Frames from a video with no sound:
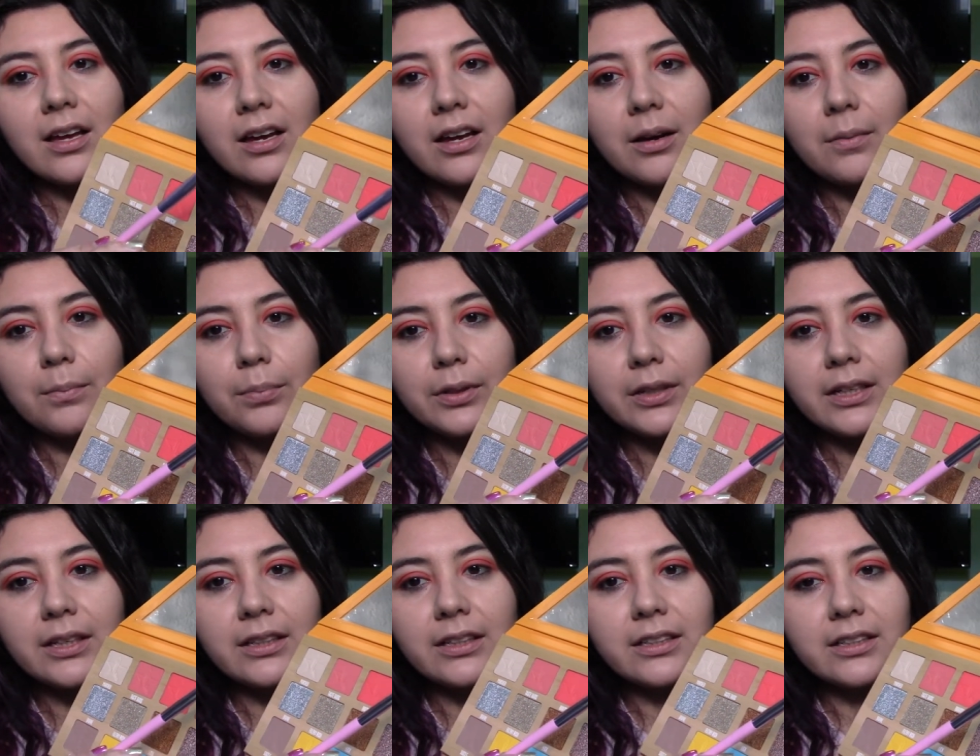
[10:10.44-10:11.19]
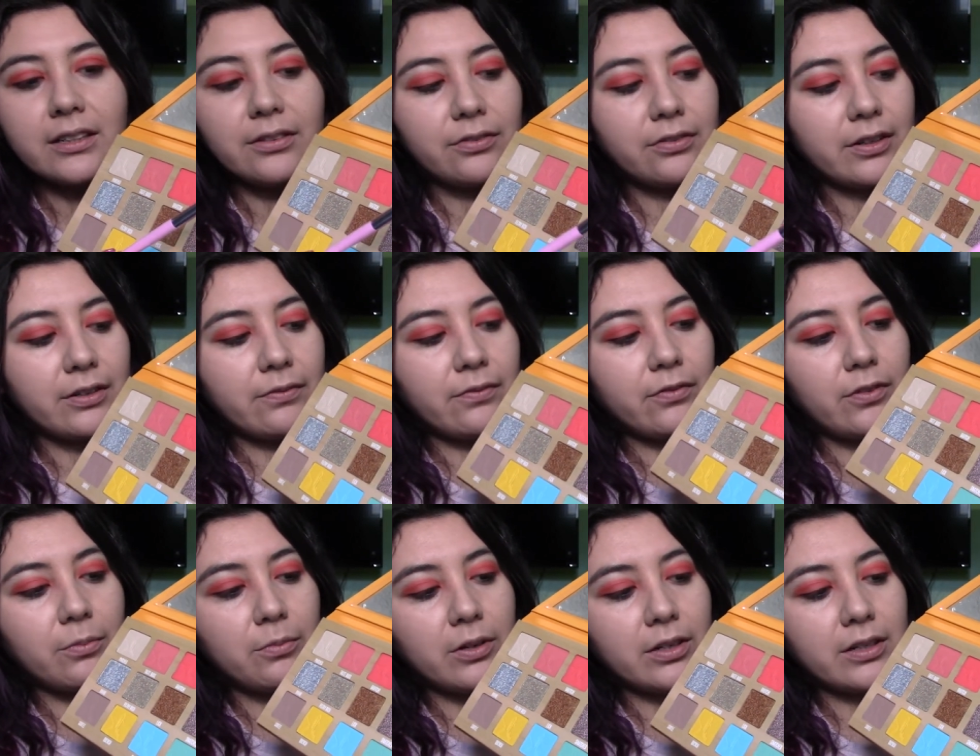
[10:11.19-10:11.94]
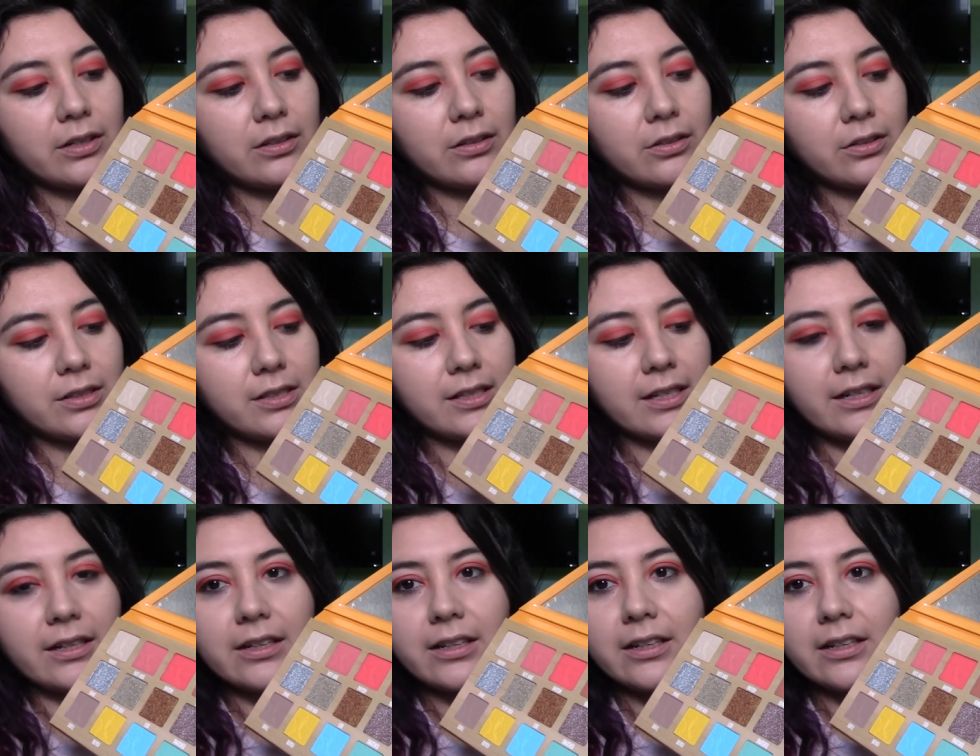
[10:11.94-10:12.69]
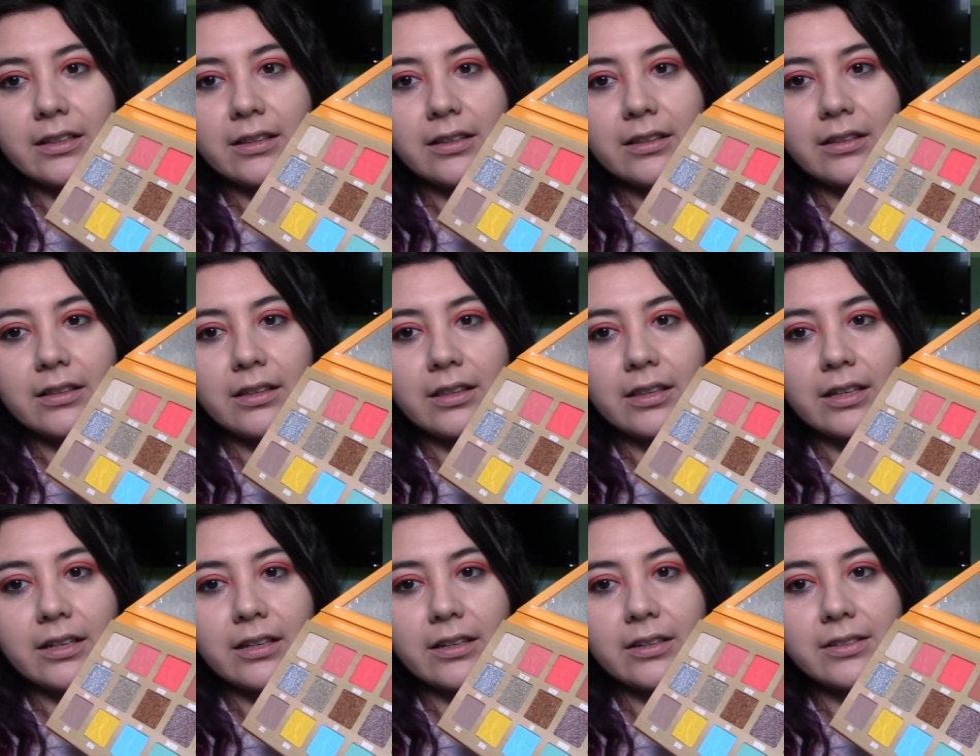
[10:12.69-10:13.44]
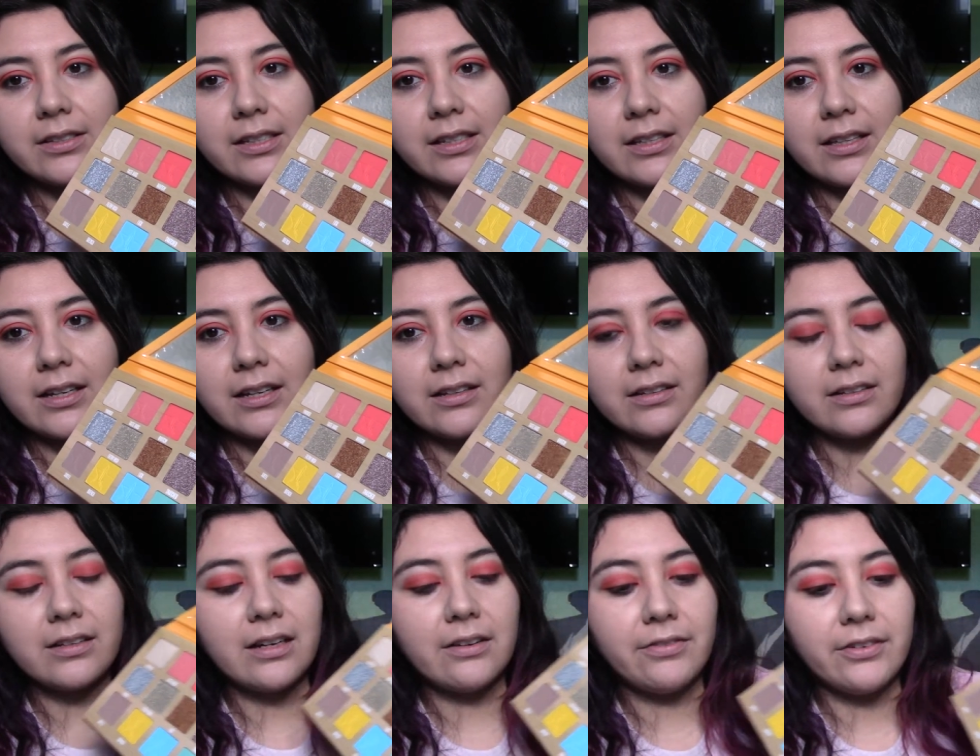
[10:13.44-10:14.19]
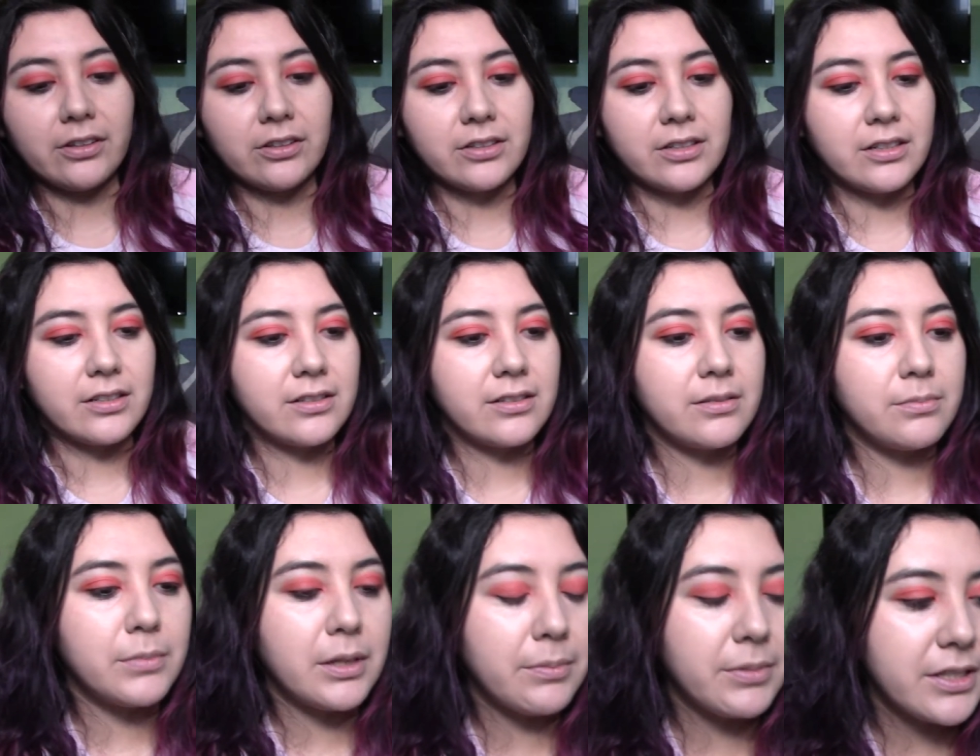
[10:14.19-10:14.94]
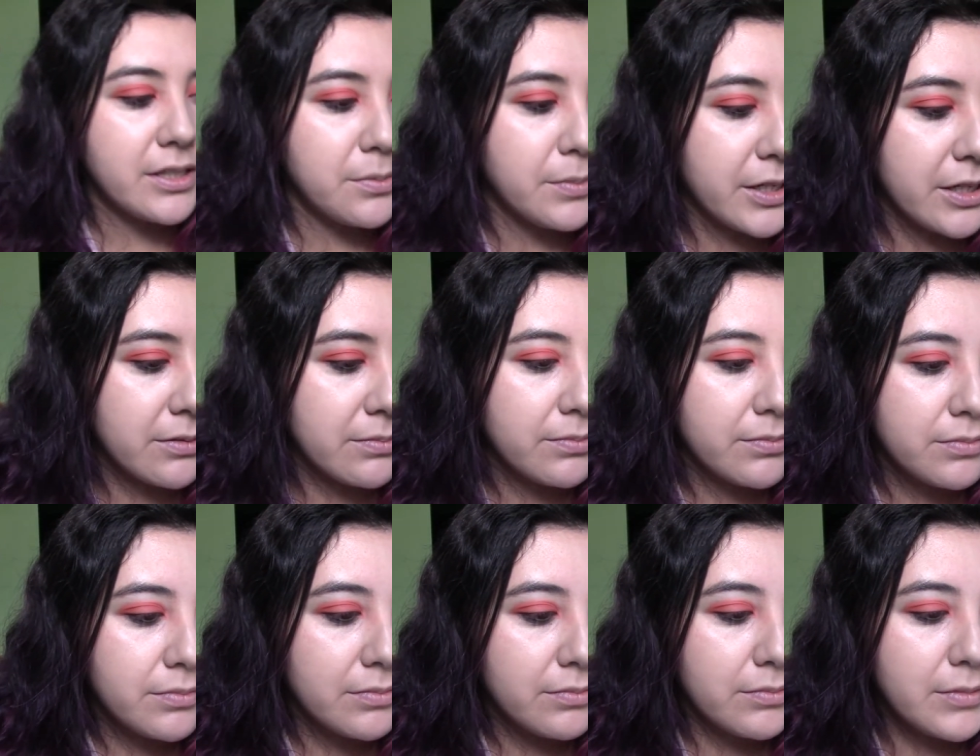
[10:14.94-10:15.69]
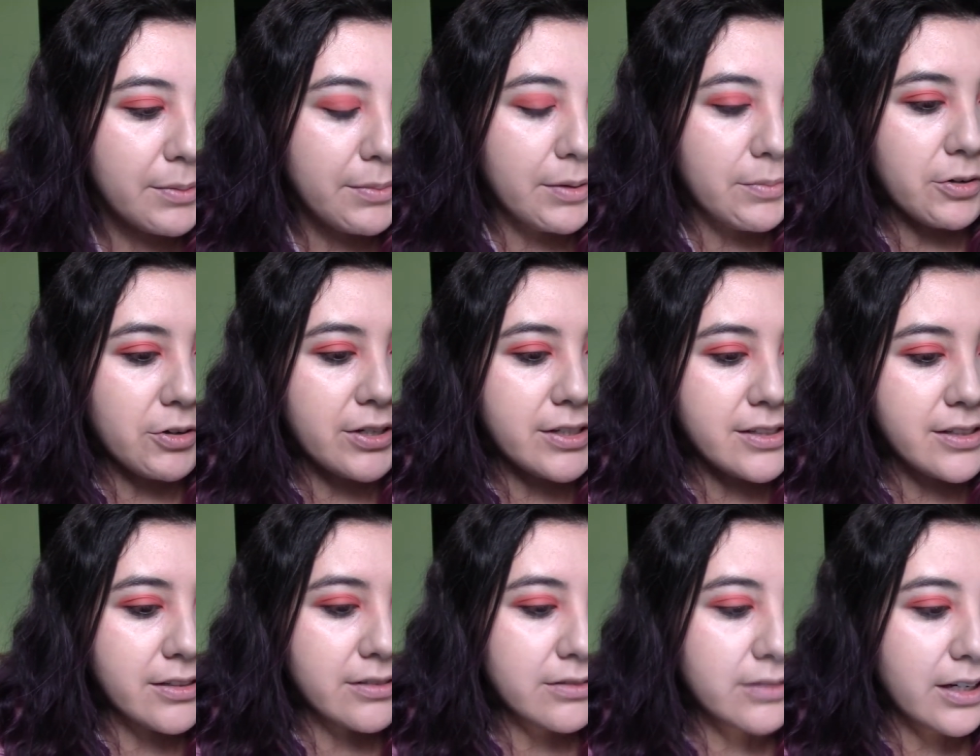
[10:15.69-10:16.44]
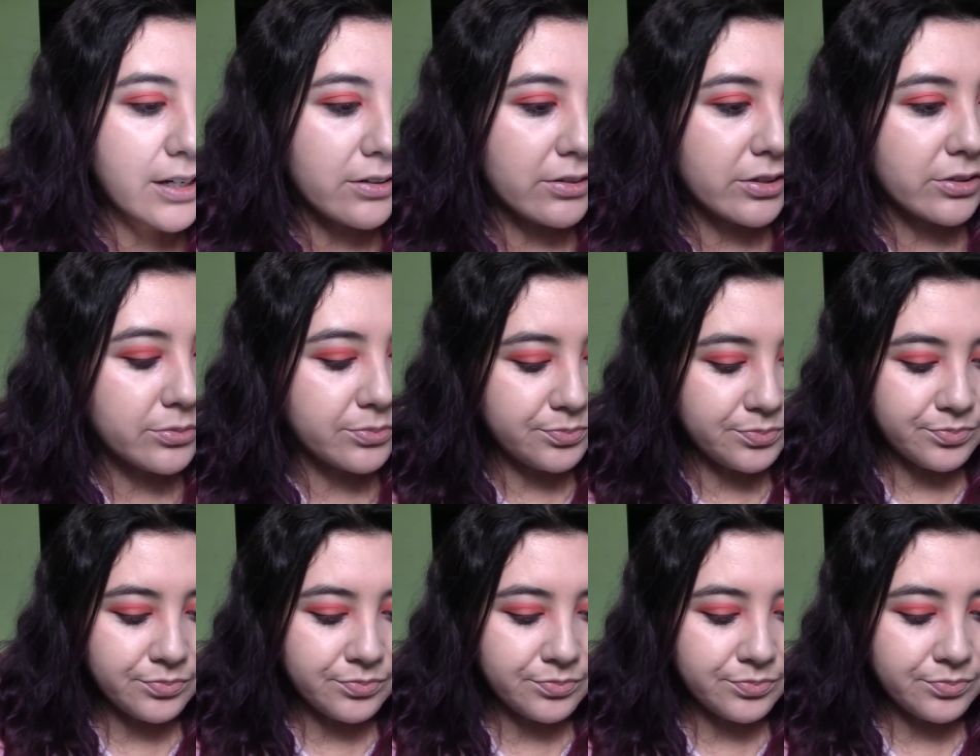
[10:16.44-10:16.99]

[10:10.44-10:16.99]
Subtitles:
Completely different from what it looks like in the thing. You see that? I feel it does. Maybe it's me. Maybe I'm crazy. I don't know.